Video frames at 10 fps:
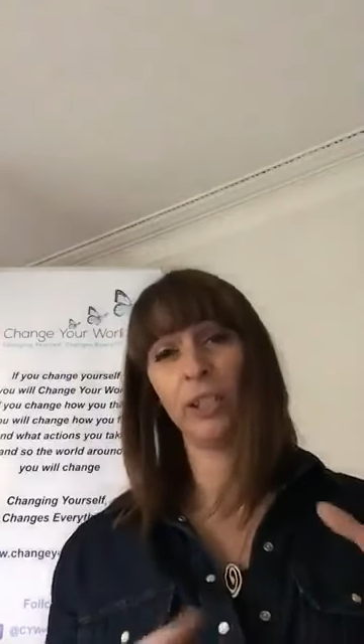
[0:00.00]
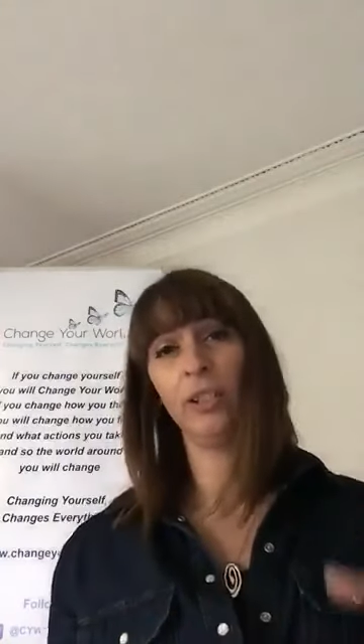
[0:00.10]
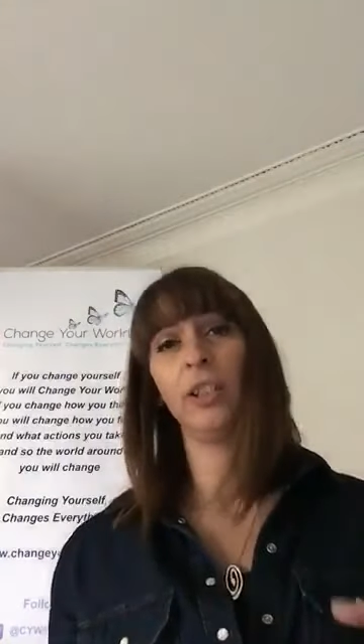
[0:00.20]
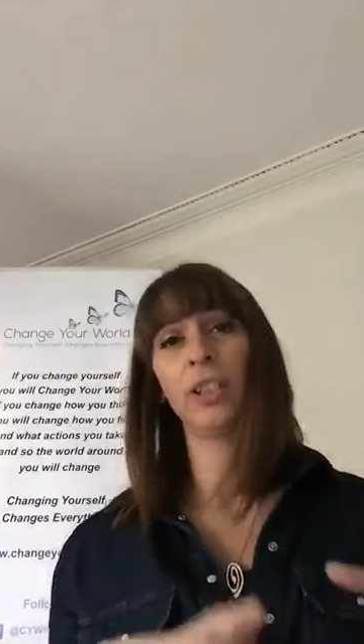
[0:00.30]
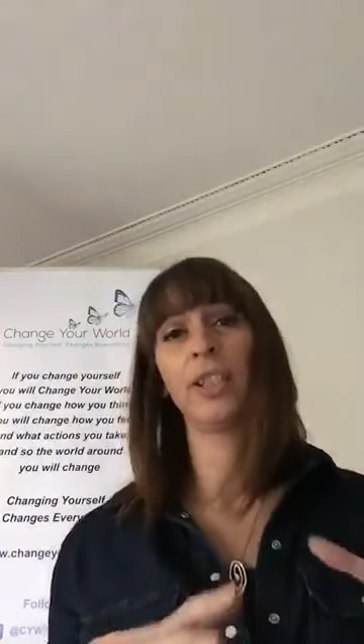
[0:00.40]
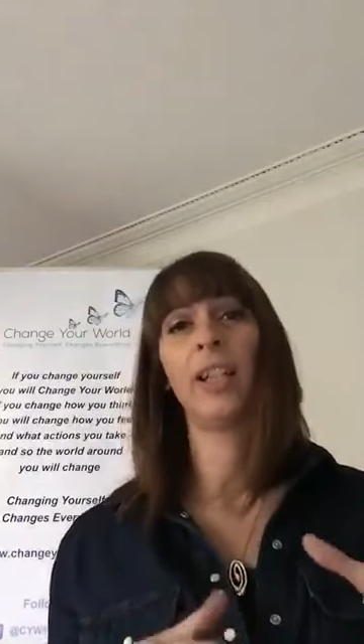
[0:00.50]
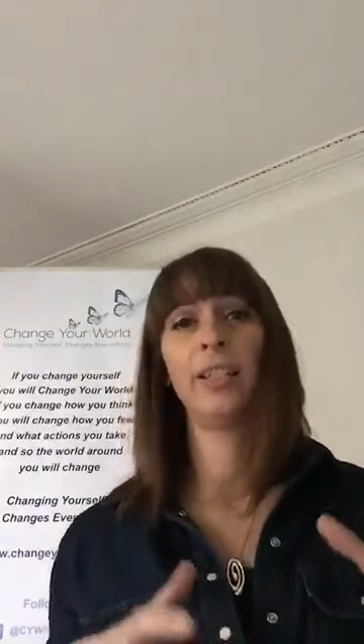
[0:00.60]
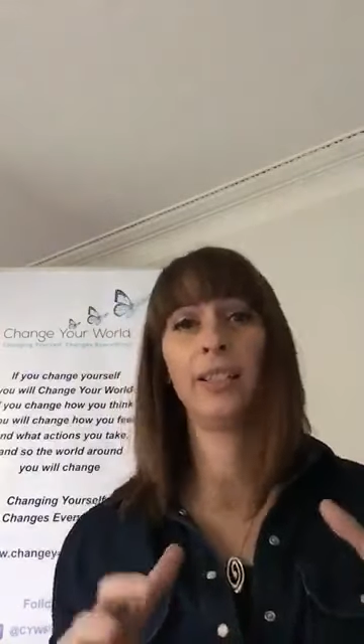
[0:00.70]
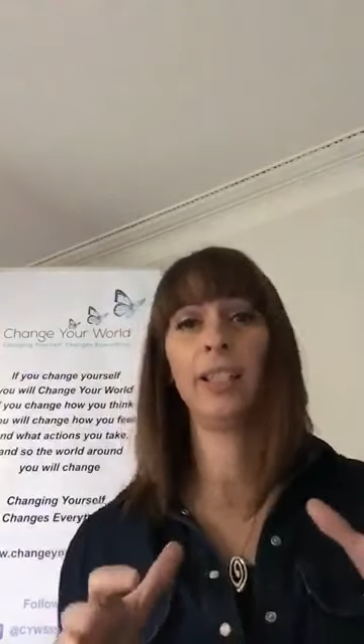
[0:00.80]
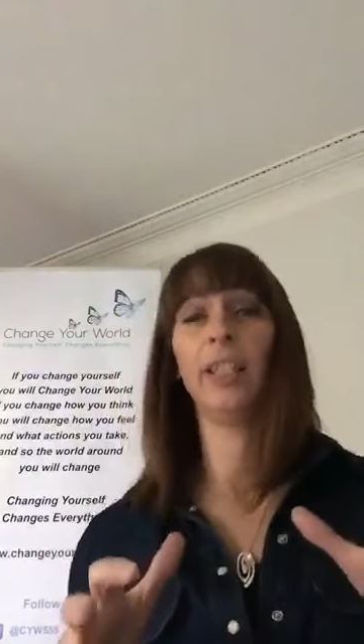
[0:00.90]

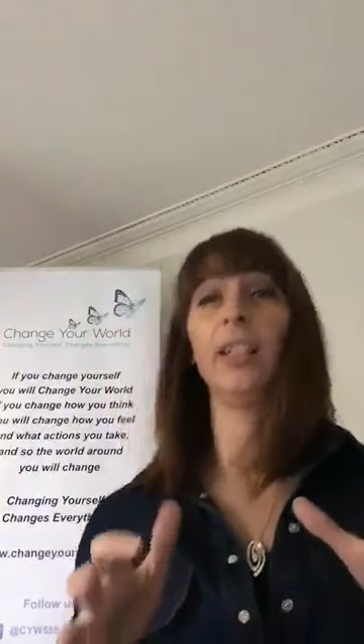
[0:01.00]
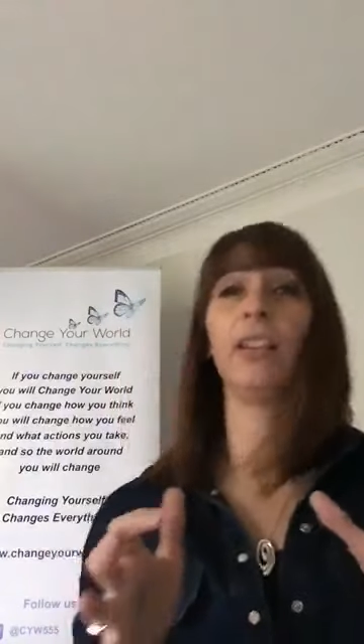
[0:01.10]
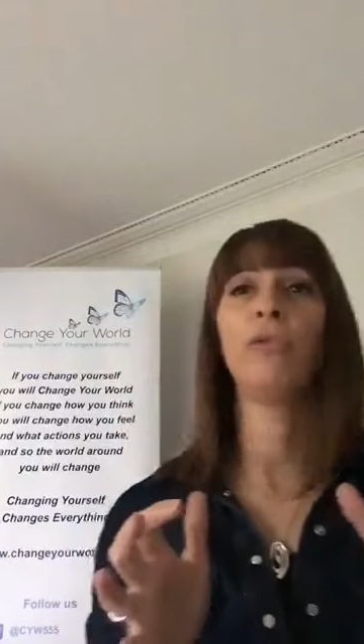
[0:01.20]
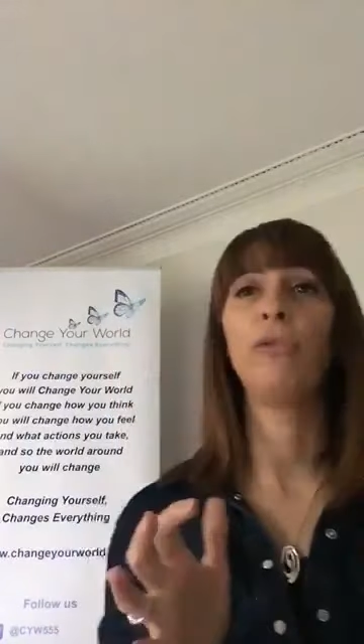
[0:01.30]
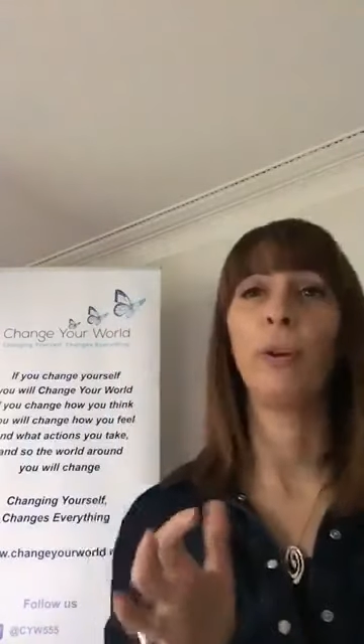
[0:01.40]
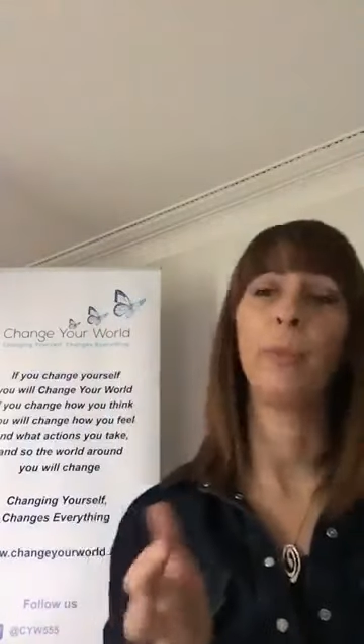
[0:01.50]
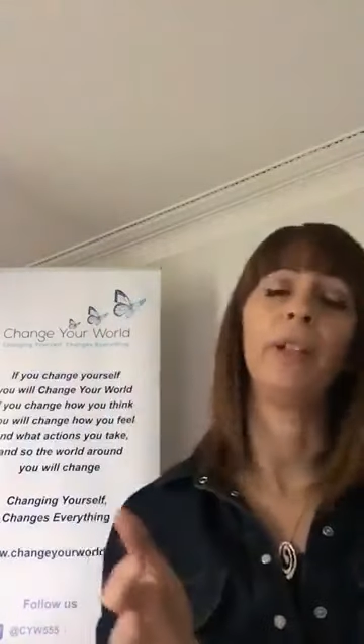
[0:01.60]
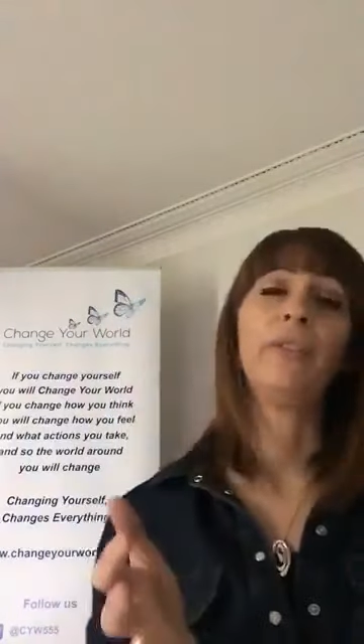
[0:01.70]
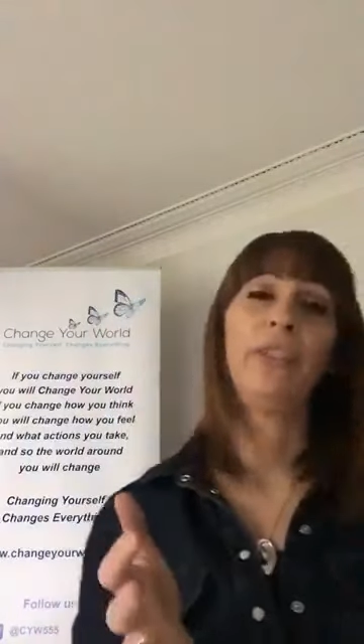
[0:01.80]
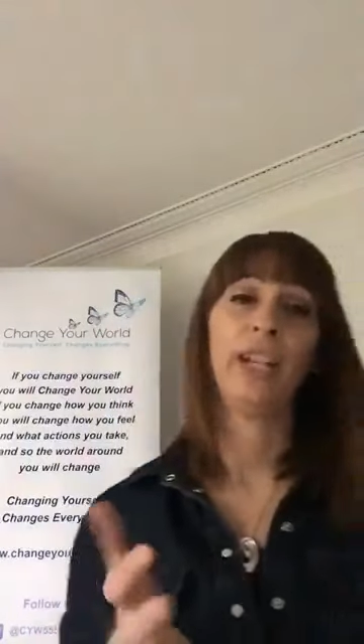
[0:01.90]
understanding the
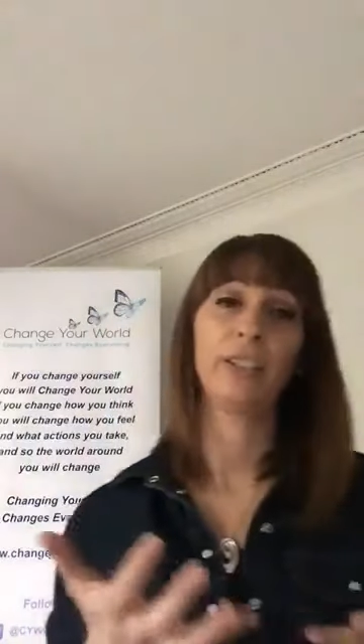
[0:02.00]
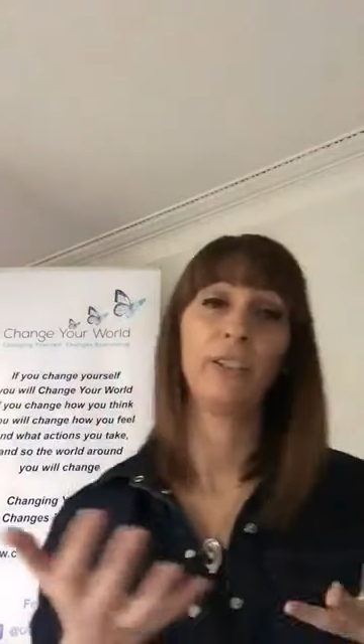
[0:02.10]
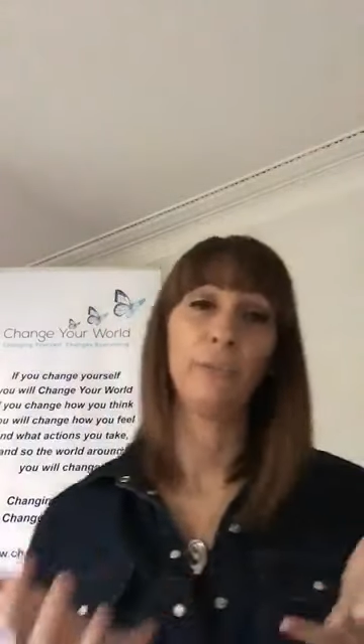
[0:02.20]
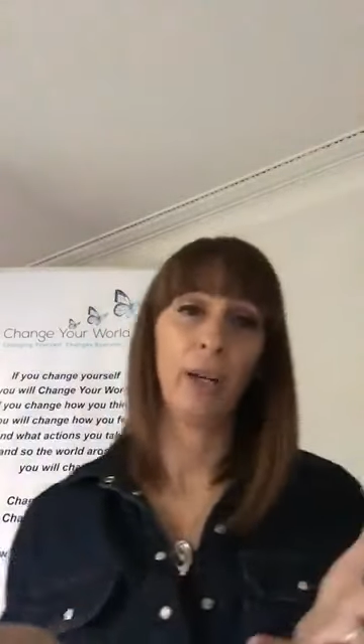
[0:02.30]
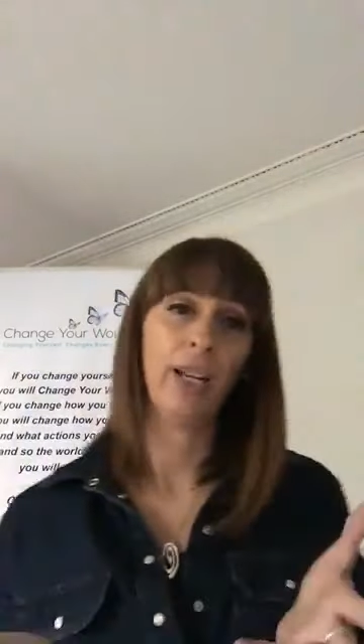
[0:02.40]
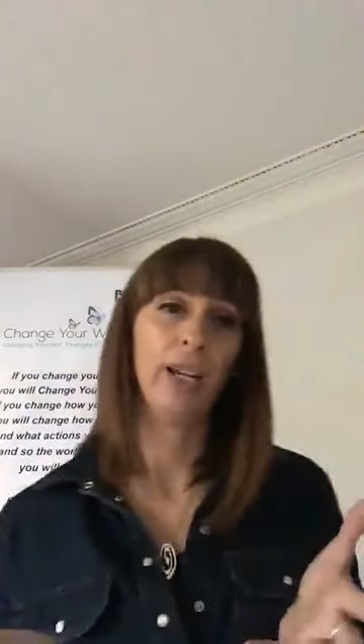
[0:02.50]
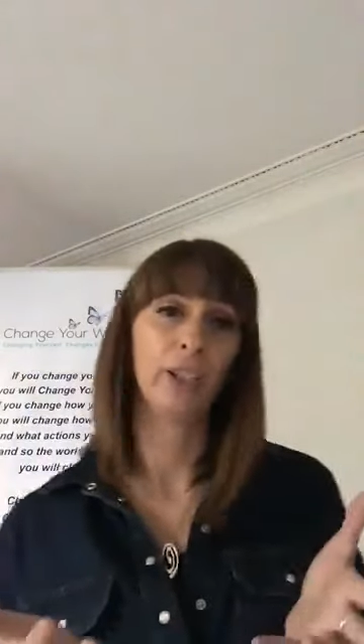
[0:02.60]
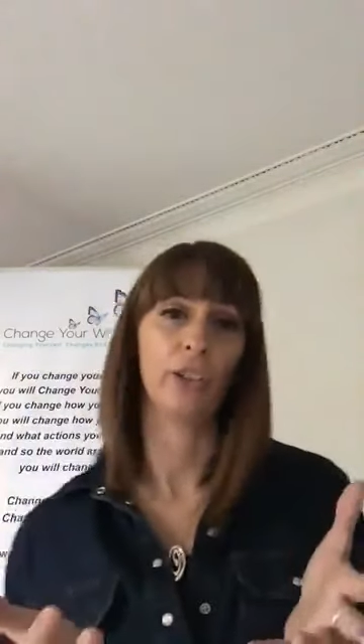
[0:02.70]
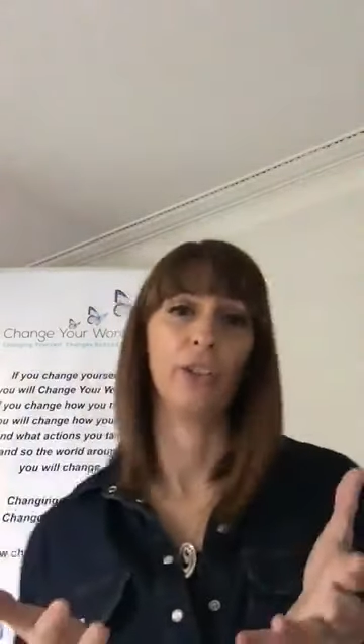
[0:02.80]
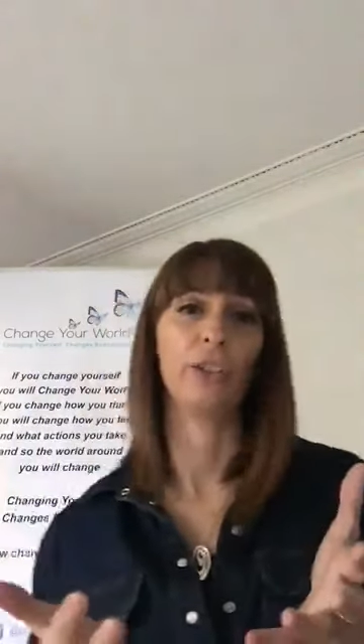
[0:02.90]
ripple effect of my
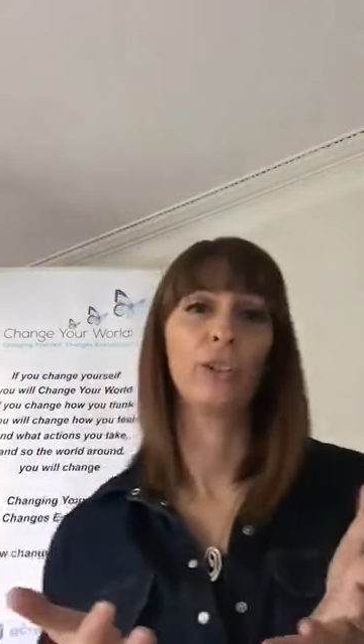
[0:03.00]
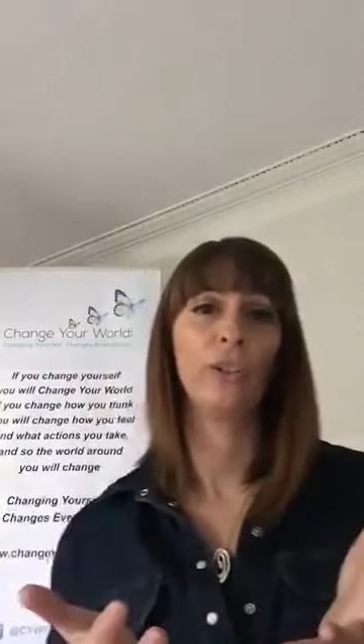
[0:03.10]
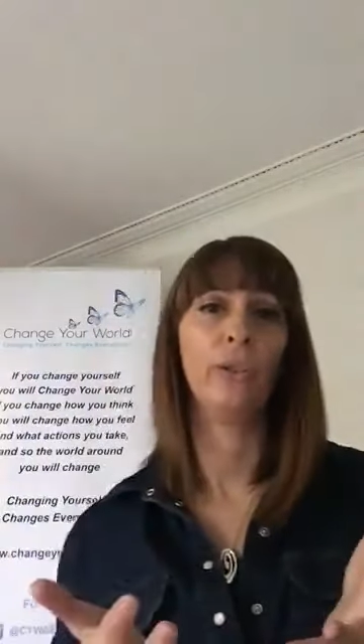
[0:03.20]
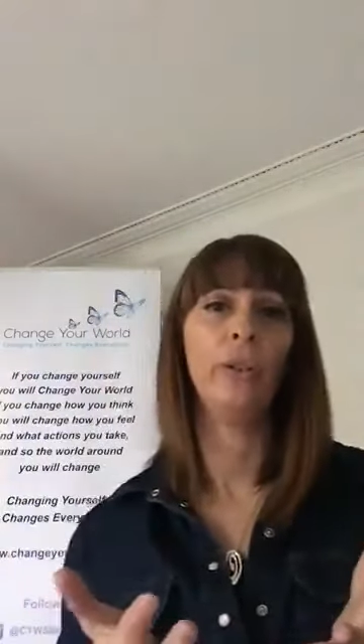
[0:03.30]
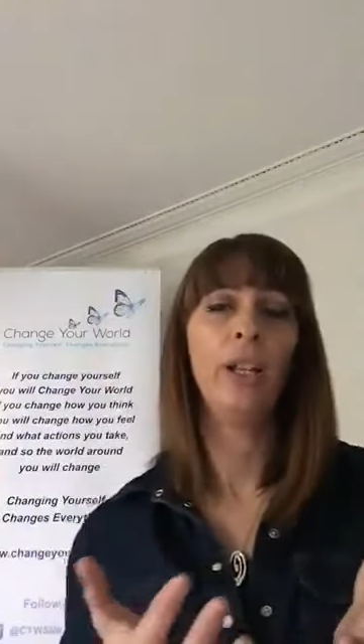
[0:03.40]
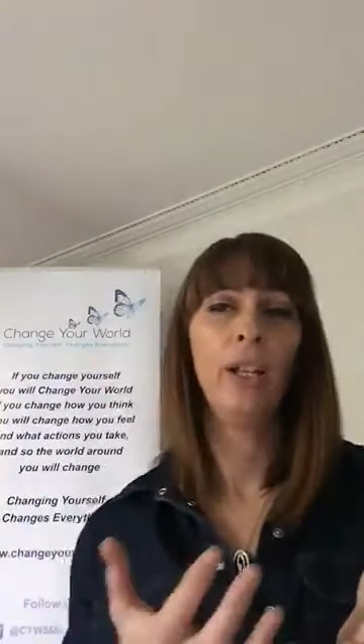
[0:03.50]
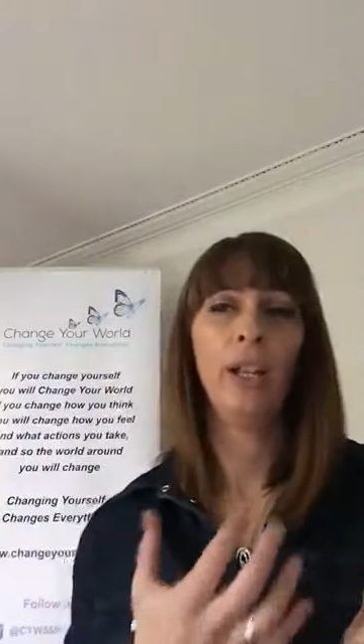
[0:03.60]
actions so